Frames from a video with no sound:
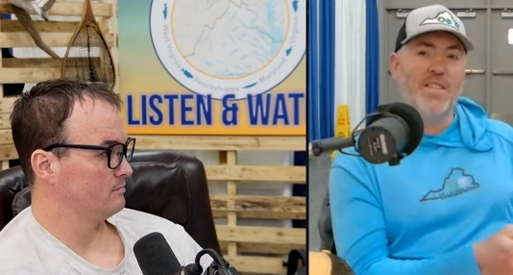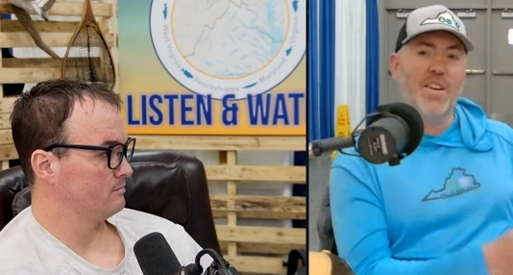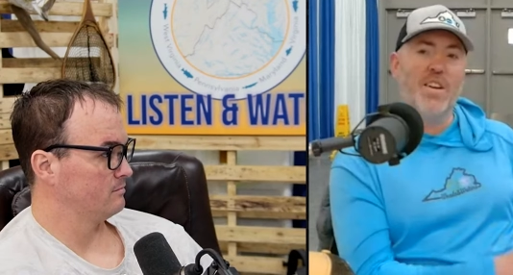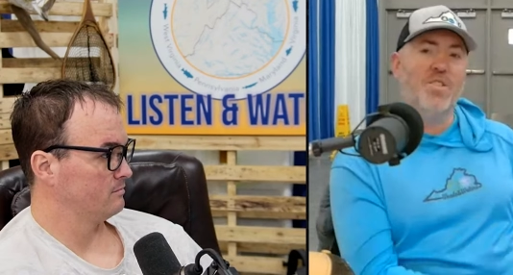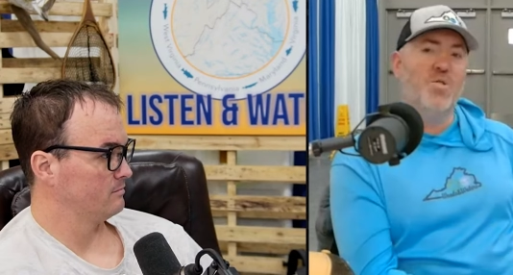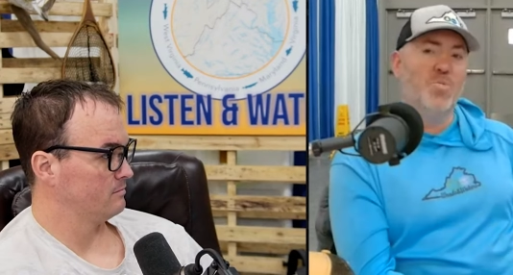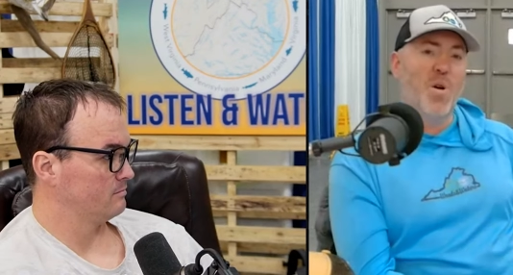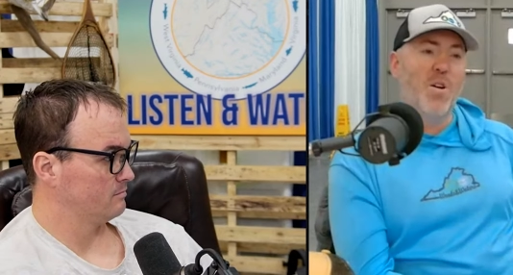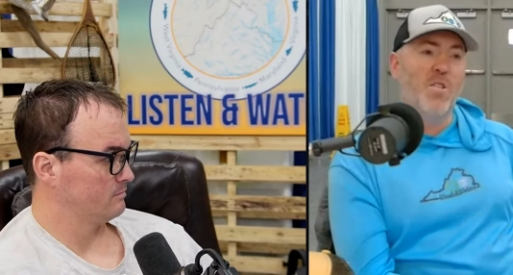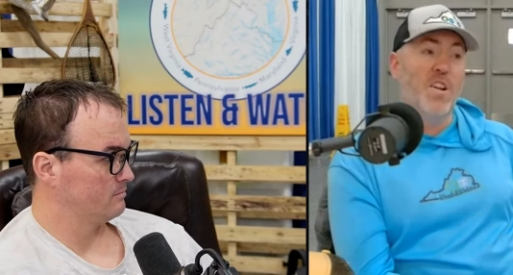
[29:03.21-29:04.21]
Speaker 1: that's like a huge
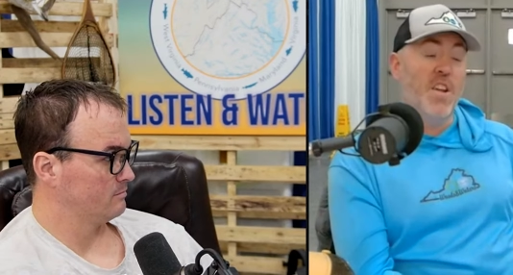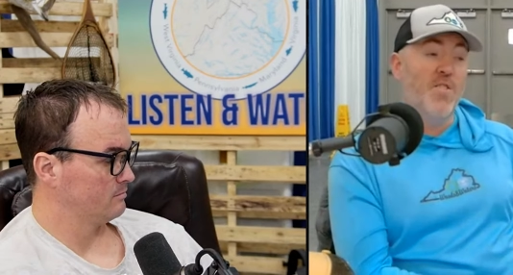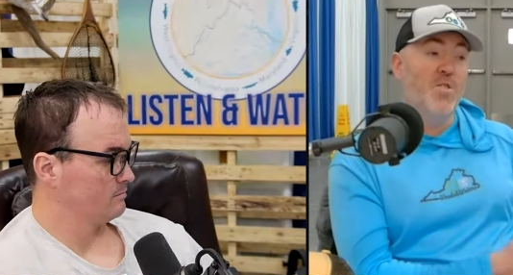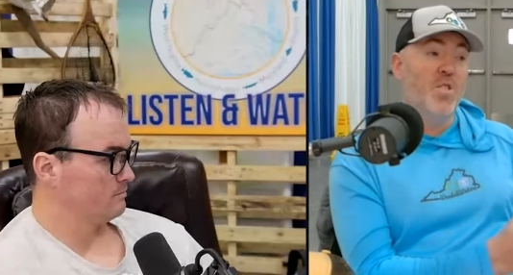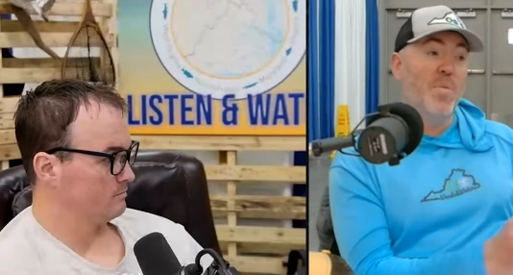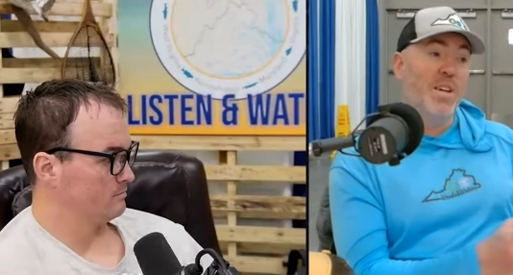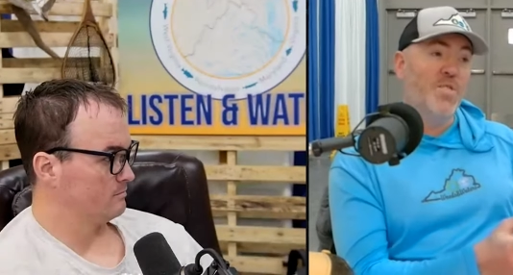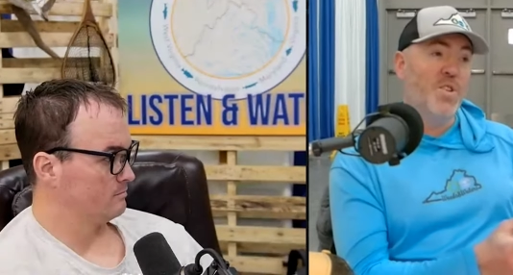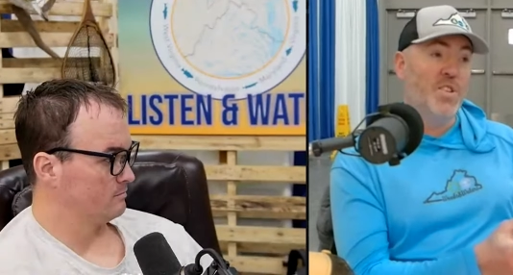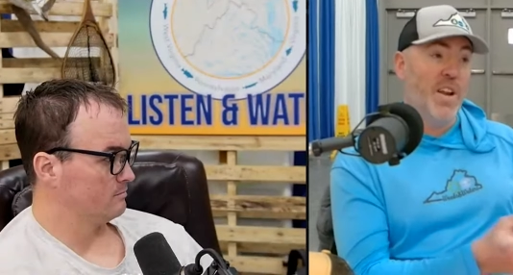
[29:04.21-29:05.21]
bar, and, and those are the
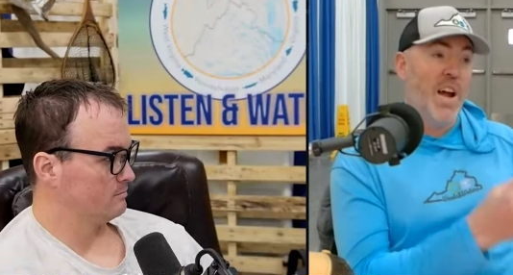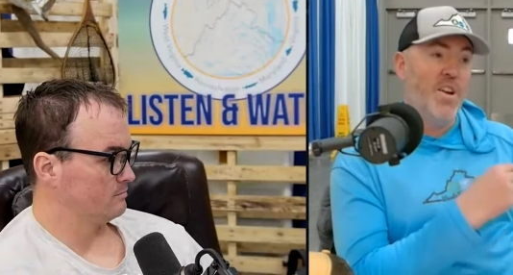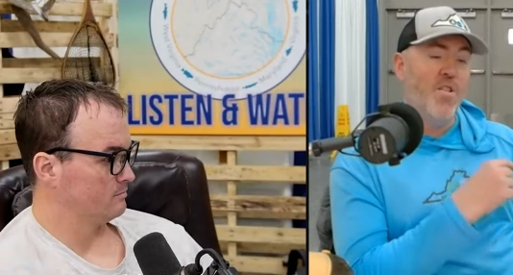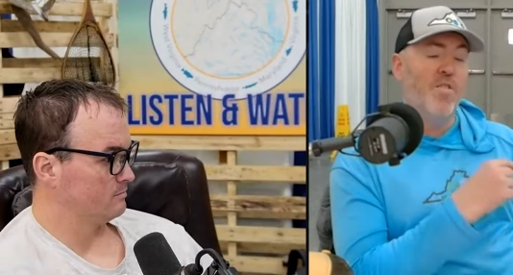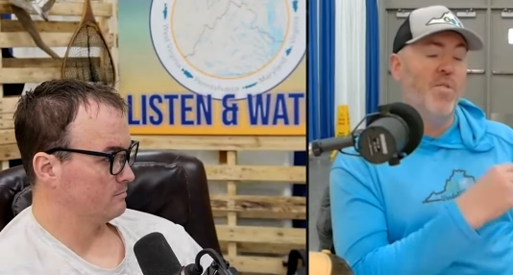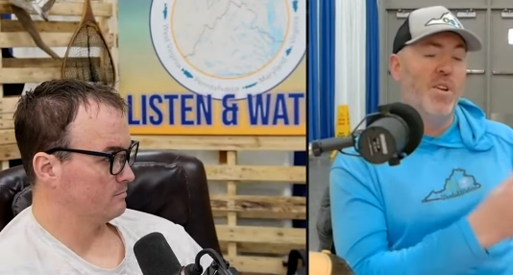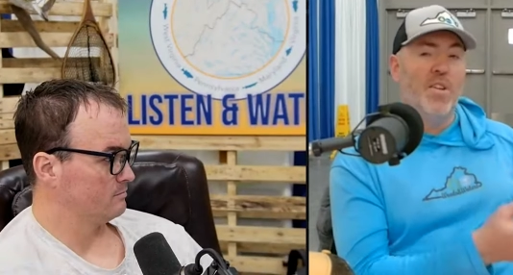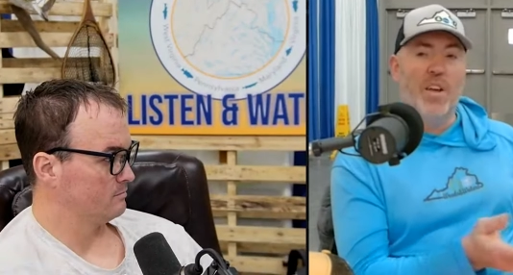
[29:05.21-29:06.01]
biggest fish that I know.